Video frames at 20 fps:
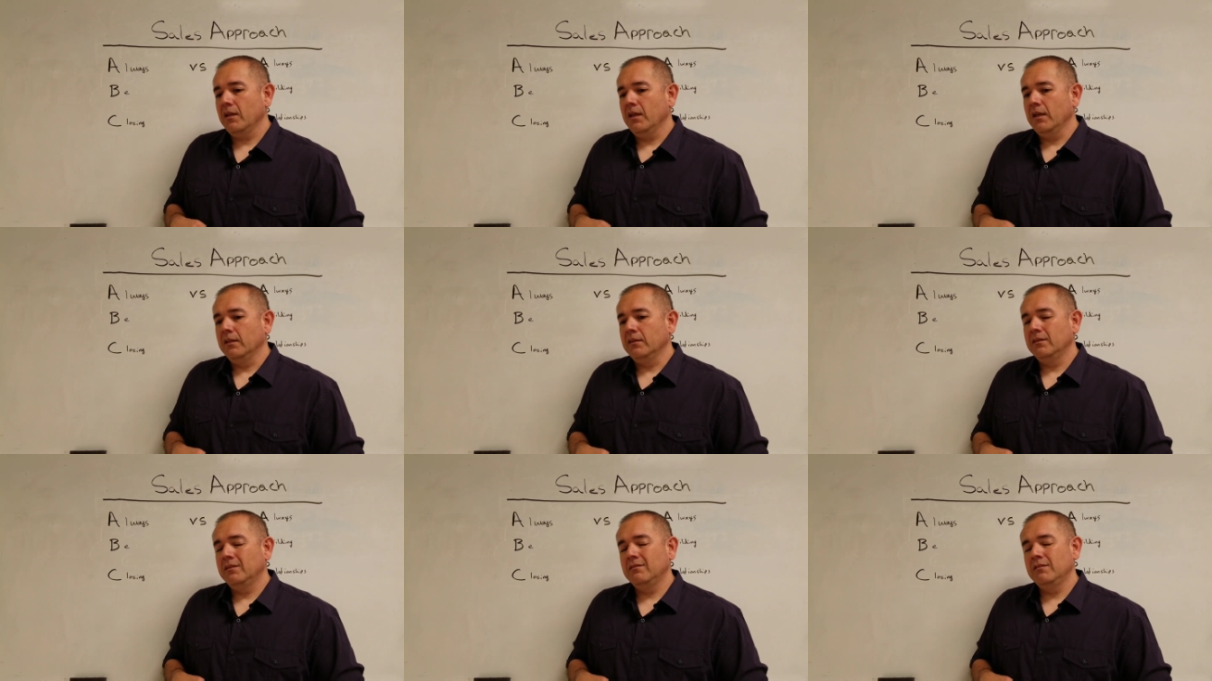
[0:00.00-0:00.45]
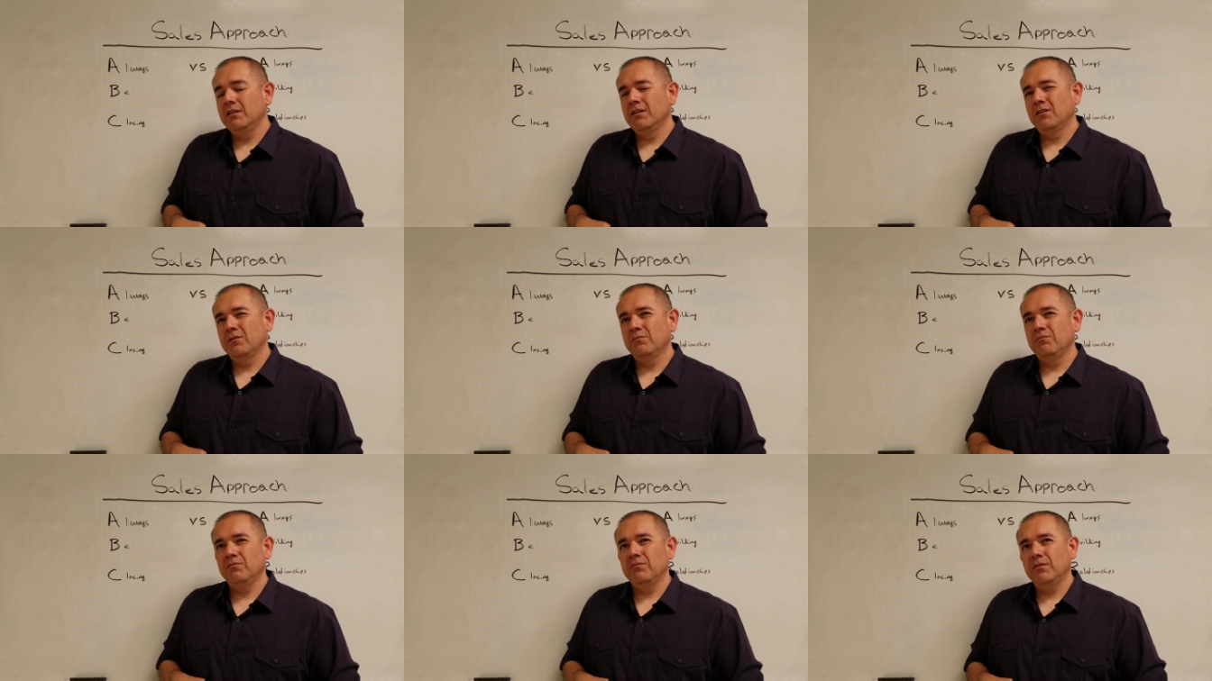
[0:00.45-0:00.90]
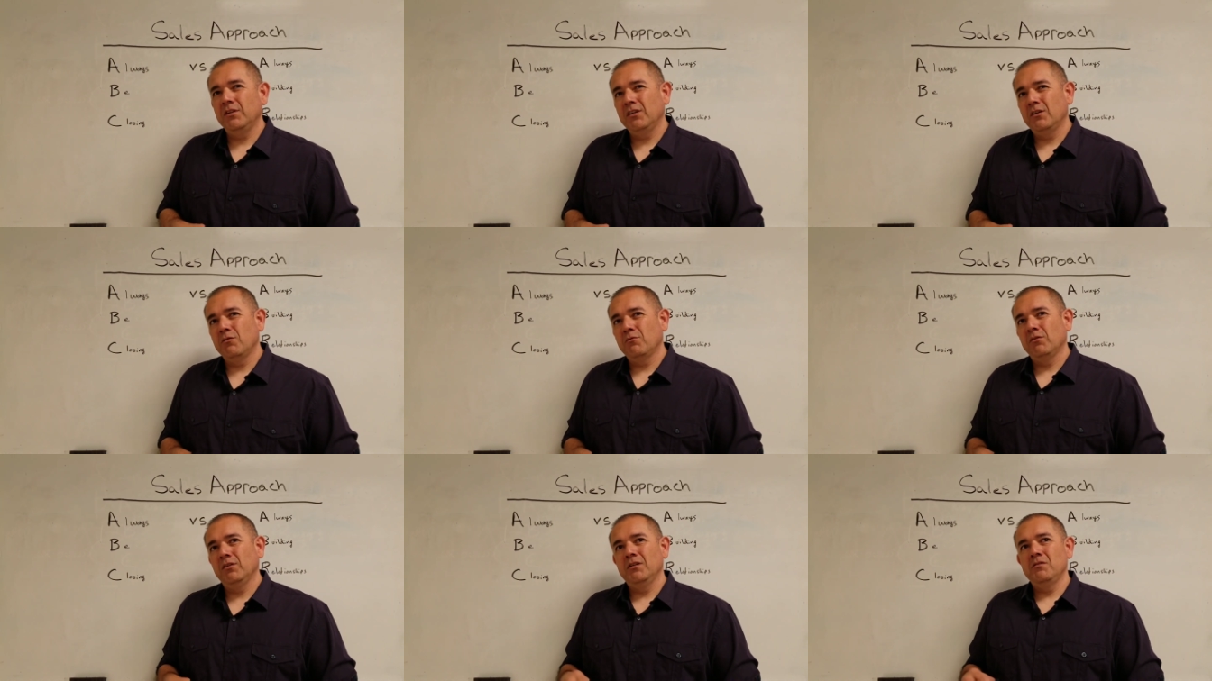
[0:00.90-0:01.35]
and you
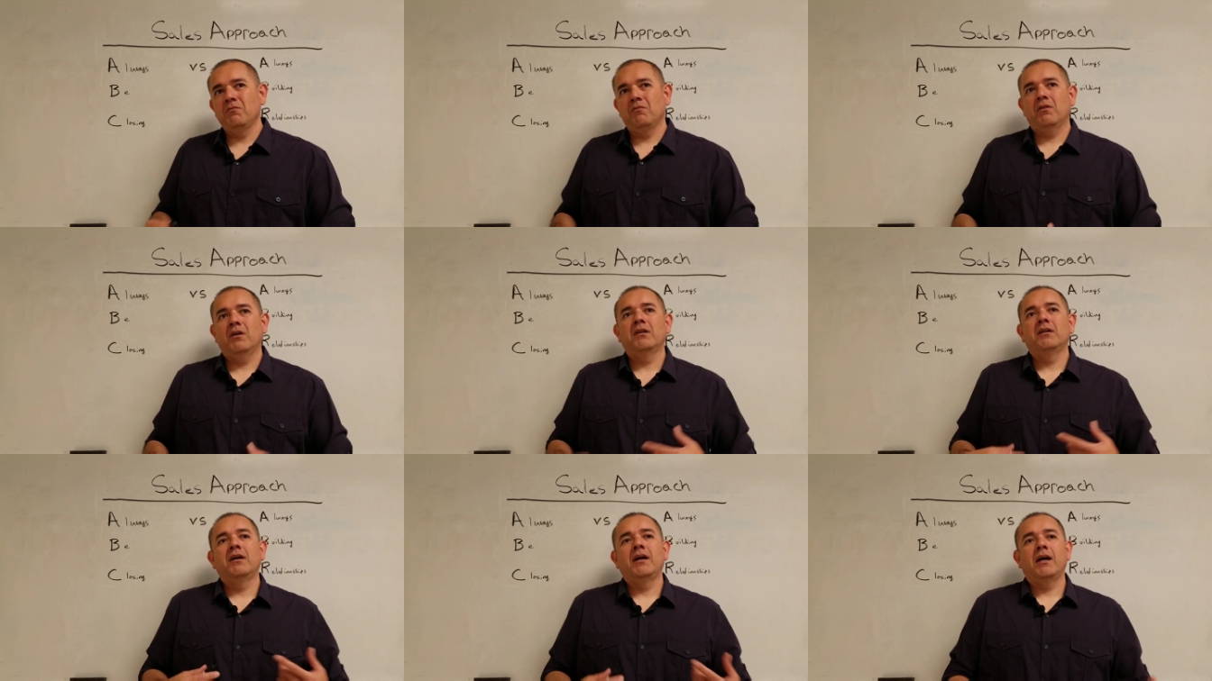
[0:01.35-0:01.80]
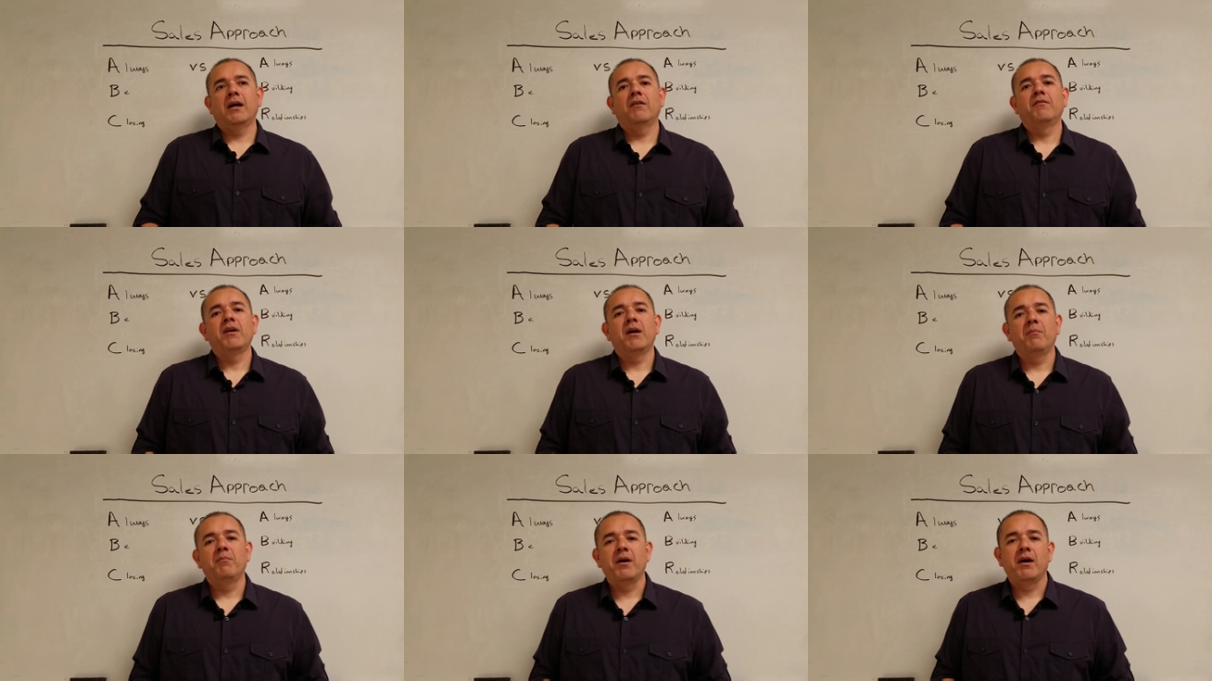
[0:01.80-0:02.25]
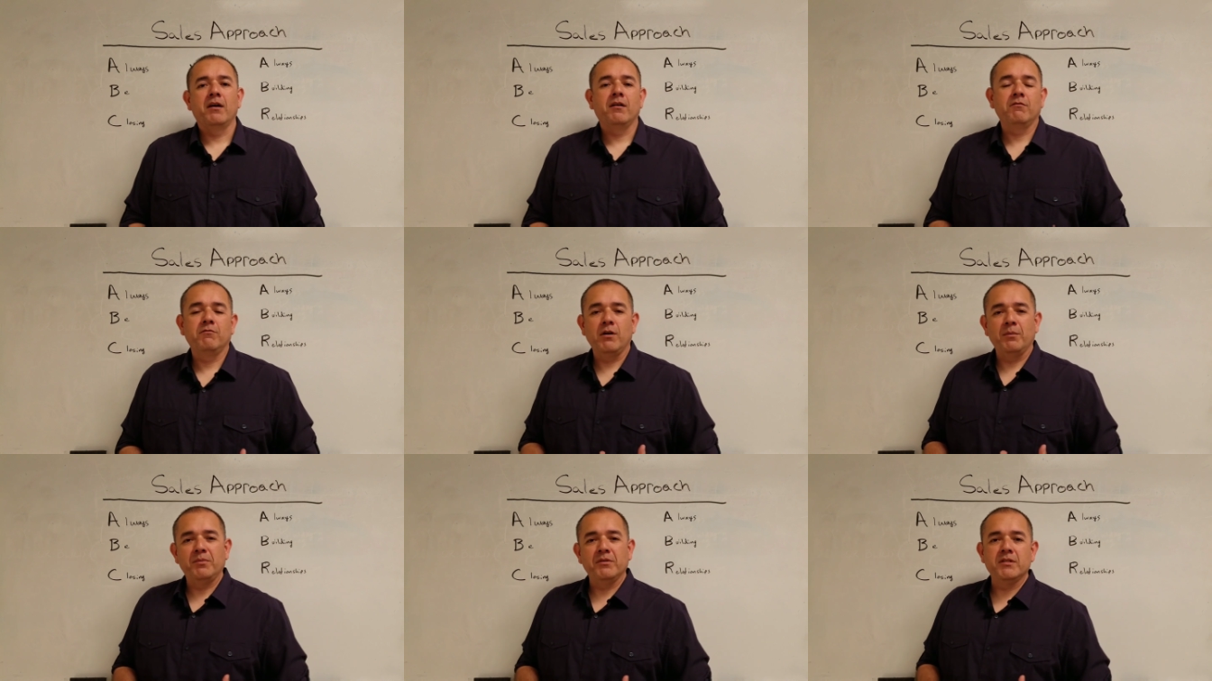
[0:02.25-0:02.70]
don't really want to have that
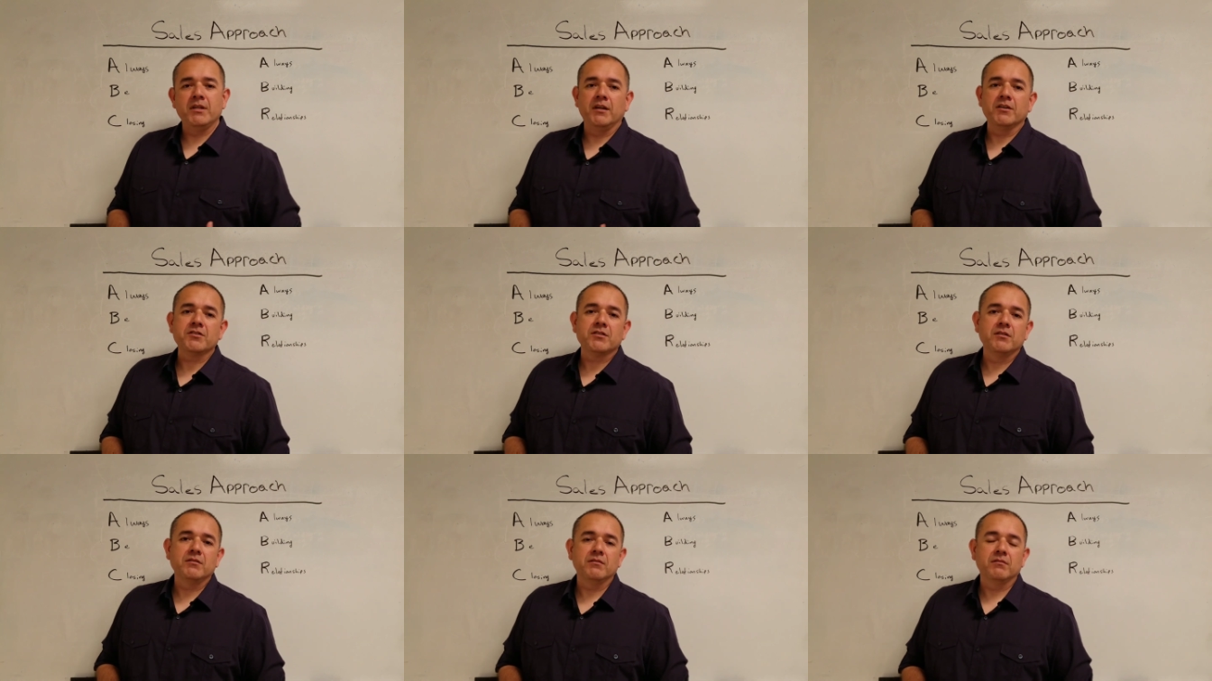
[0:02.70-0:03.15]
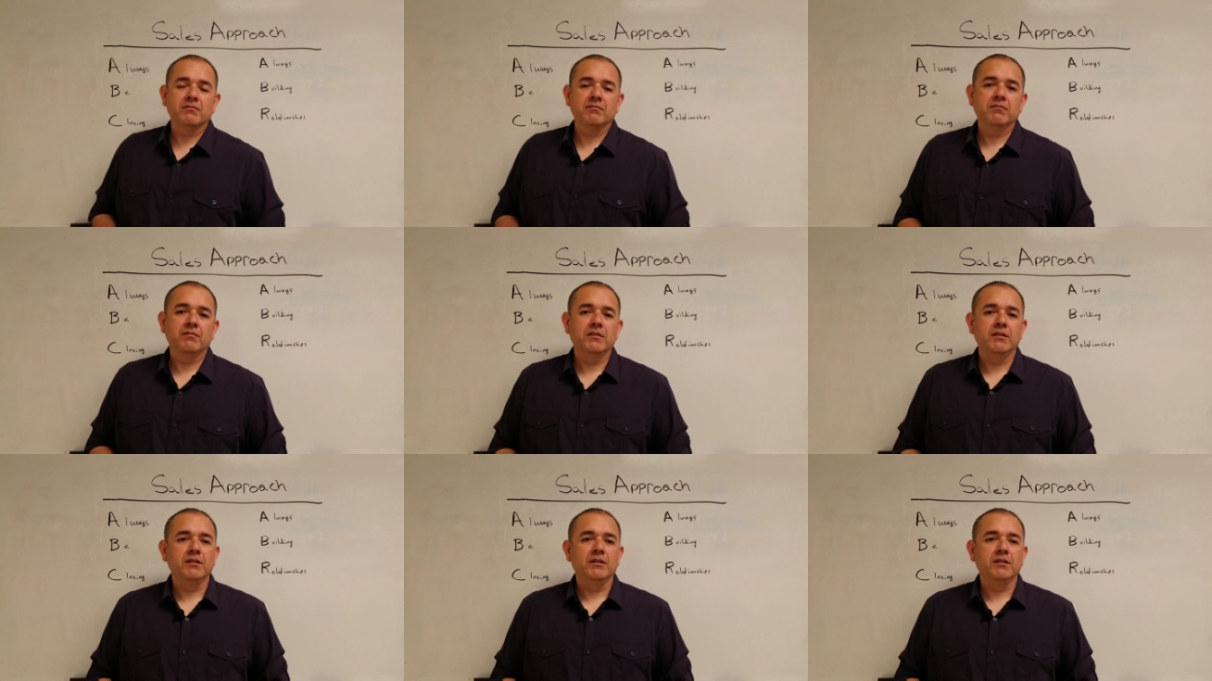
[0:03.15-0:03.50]
bad reputation.